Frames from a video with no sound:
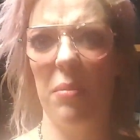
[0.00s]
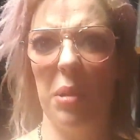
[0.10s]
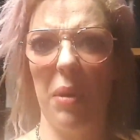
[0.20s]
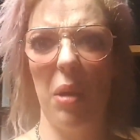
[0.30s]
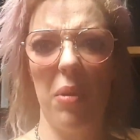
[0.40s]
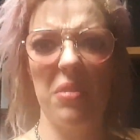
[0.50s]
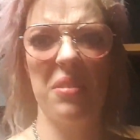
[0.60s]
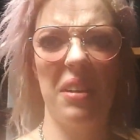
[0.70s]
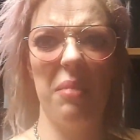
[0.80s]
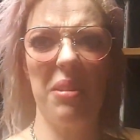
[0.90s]
I'm in a bio box
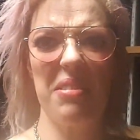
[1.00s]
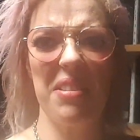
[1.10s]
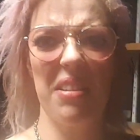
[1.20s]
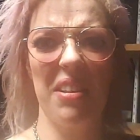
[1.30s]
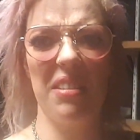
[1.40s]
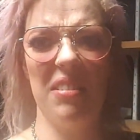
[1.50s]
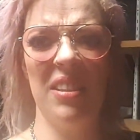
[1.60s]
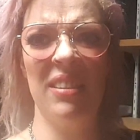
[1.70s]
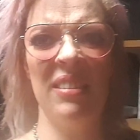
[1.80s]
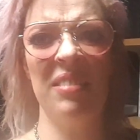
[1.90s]
today because then I can
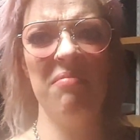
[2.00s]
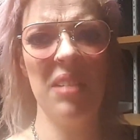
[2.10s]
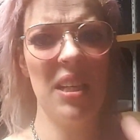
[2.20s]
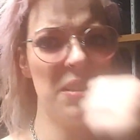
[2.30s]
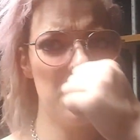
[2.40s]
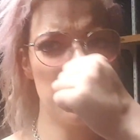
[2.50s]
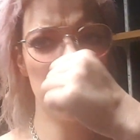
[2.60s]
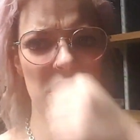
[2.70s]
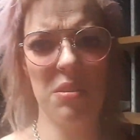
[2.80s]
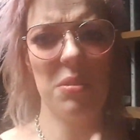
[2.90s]
shove
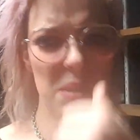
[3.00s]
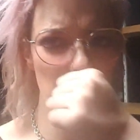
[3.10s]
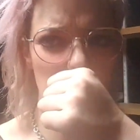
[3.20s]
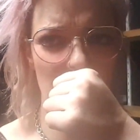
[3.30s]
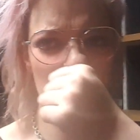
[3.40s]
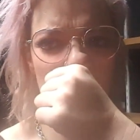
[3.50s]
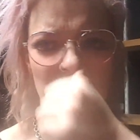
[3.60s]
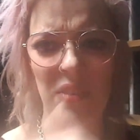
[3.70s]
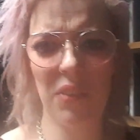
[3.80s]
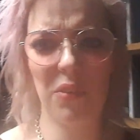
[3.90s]
tissues up my hay
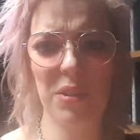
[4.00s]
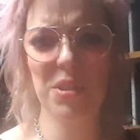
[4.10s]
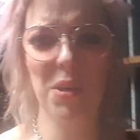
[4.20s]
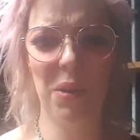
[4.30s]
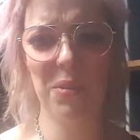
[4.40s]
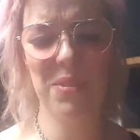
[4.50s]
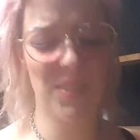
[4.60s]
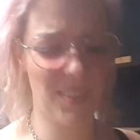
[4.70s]
feverish nose